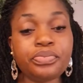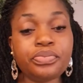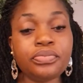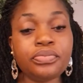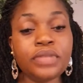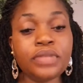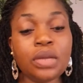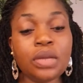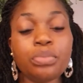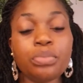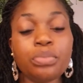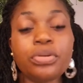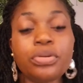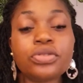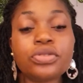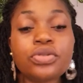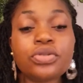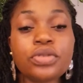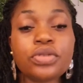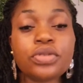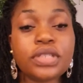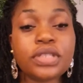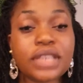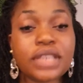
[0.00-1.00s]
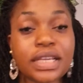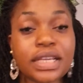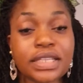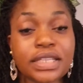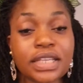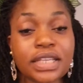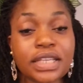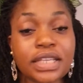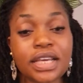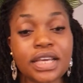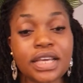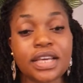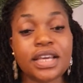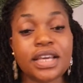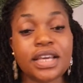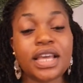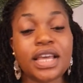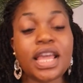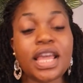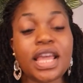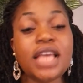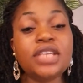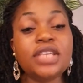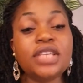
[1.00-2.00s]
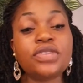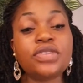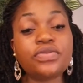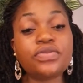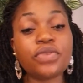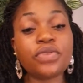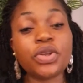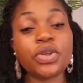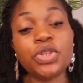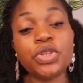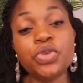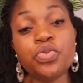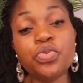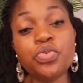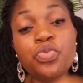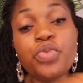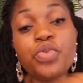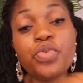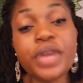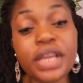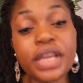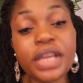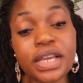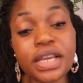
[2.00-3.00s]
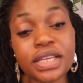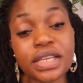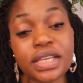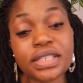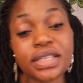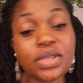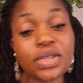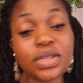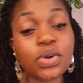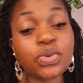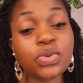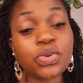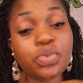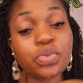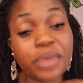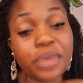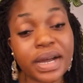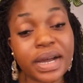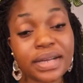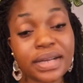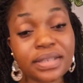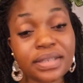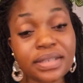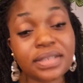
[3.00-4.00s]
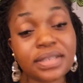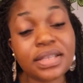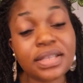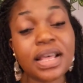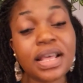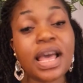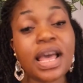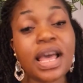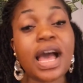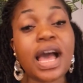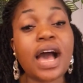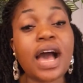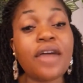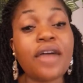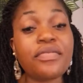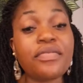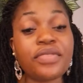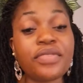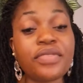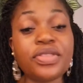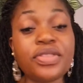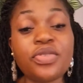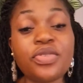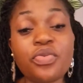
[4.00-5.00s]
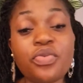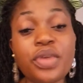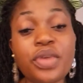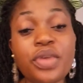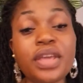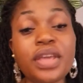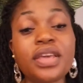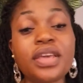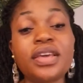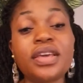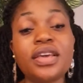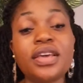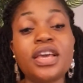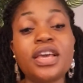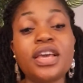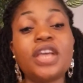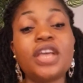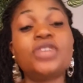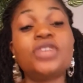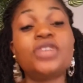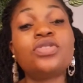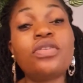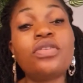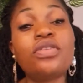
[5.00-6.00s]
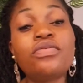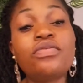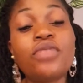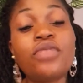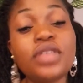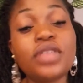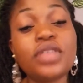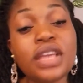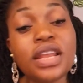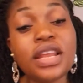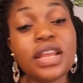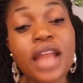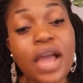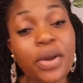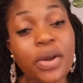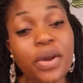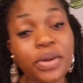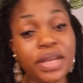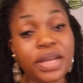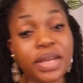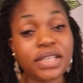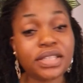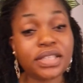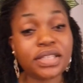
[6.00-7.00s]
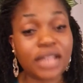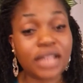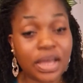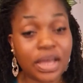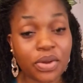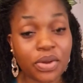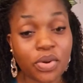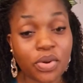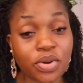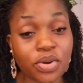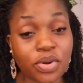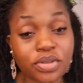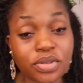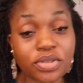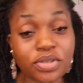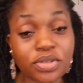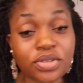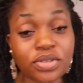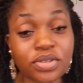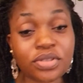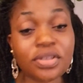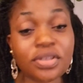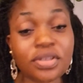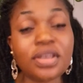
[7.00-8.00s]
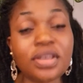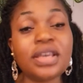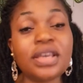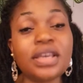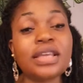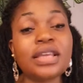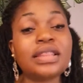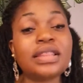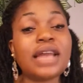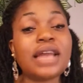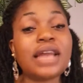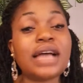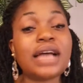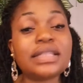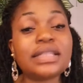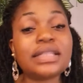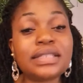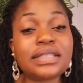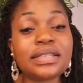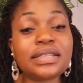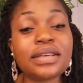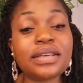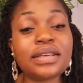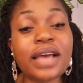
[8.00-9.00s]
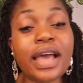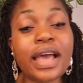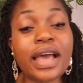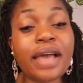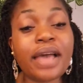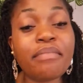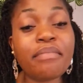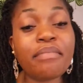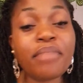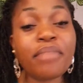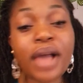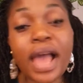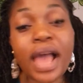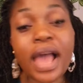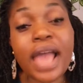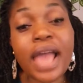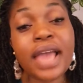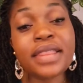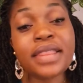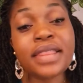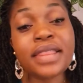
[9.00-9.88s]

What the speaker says: But those things is for the weak. You see, those words are for the weak. It's not for the lioness like us. That lioness